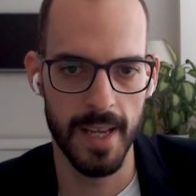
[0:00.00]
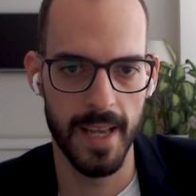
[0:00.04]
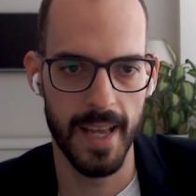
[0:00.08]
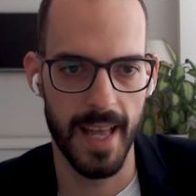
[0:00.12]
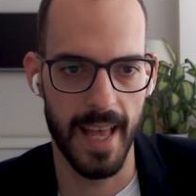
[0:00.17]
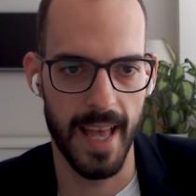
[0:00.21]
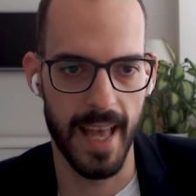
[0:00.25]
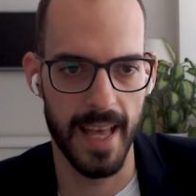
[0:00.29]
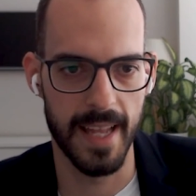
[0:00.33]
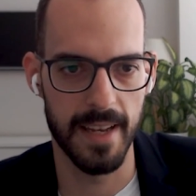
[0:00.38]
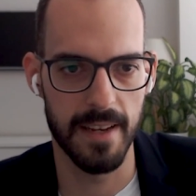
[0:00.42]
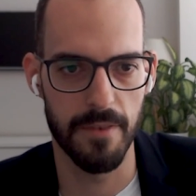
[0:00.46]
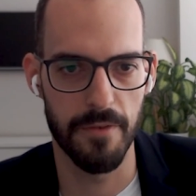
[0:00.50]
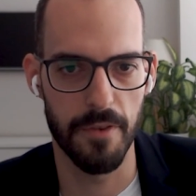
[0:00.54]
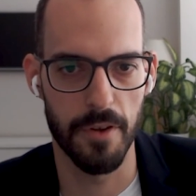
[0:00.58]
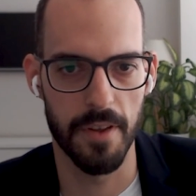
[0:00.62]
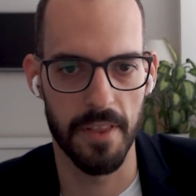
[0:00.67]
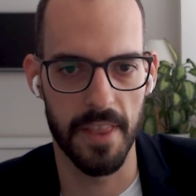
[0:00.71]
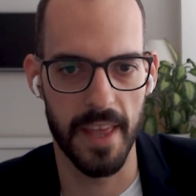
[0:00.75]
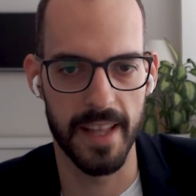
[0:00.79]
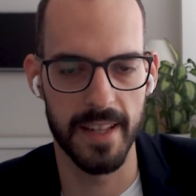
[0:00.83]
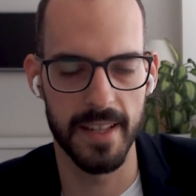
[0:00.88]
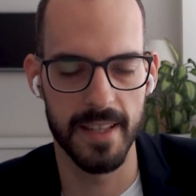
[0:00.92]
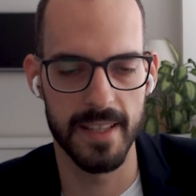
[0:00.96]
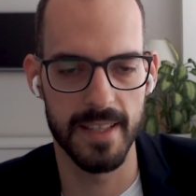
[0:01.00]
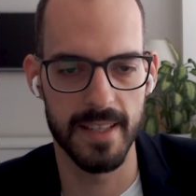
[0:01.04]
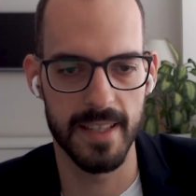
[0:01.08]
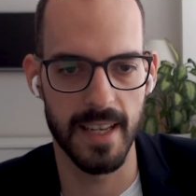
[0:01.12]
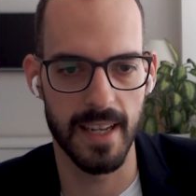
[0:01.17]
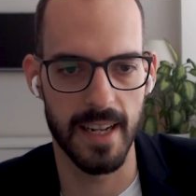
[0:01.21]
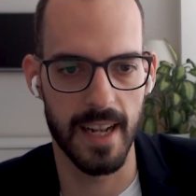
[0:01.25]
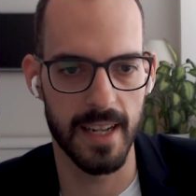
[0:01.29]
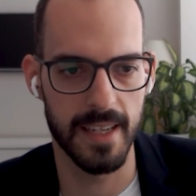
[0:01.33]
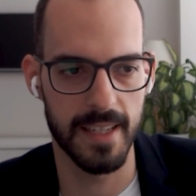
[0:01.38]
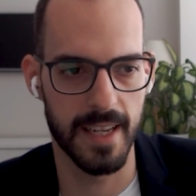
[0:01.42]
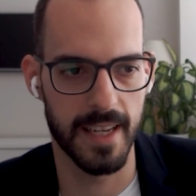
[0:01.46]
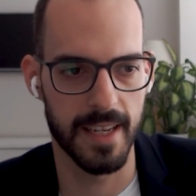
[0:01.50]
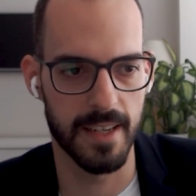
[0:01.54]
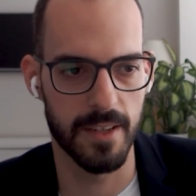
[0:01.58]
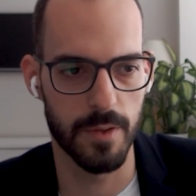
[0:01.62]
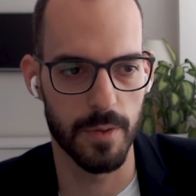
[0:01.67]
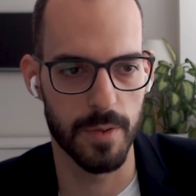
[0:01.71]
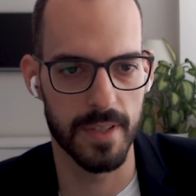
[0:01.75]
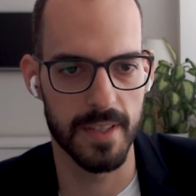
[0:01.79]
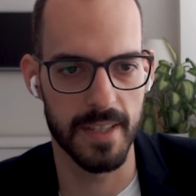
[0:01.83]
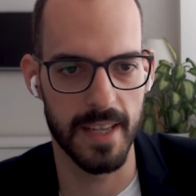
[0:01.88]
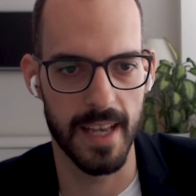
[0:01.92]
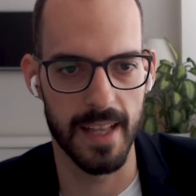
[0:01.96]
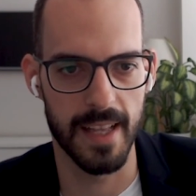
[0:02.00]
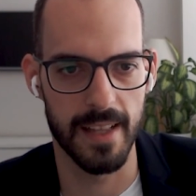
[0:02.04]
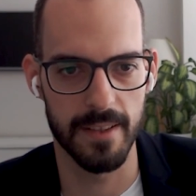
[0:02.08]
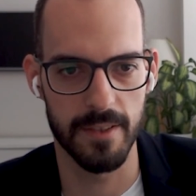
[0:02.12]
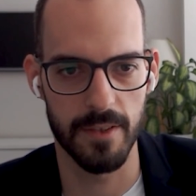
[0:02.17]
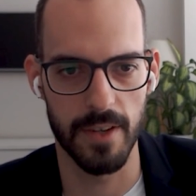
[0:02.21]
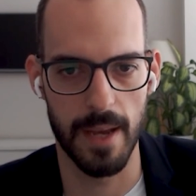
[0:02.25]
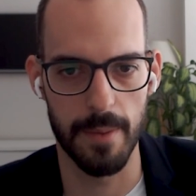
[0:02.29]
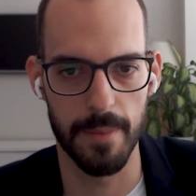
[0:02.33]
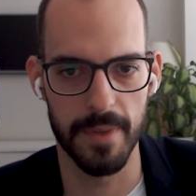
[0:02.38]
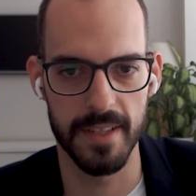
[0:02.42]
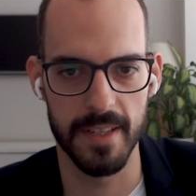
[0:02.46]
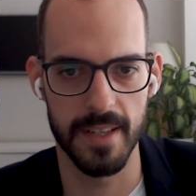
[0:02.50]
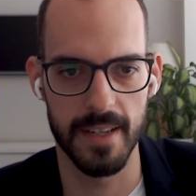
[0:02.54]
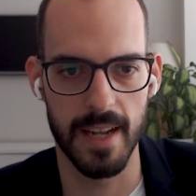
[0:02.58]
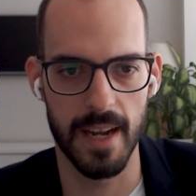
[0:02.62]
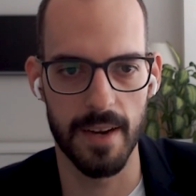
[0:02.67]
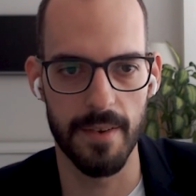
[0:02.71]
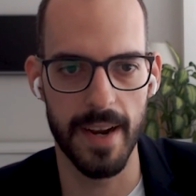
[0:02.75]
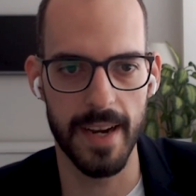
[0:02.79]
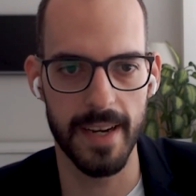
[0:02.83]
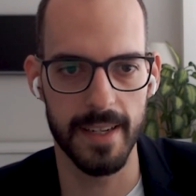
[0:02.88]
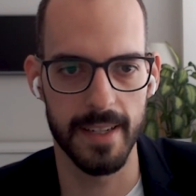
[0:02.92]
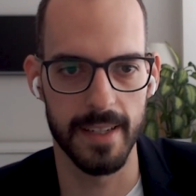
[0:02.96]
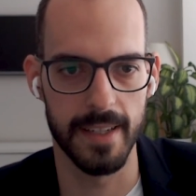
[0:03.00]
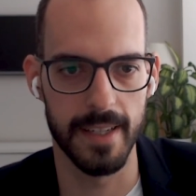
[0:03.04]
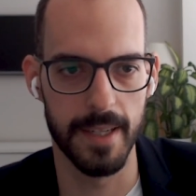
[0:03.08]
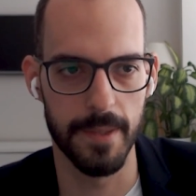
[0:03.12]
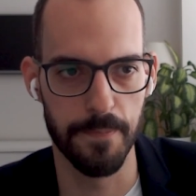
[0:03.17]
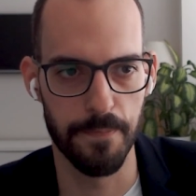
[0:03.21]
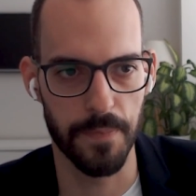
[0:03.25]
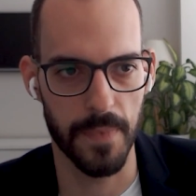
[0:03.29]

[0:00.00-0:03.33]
And if you're then starting to sell to Amazon directly,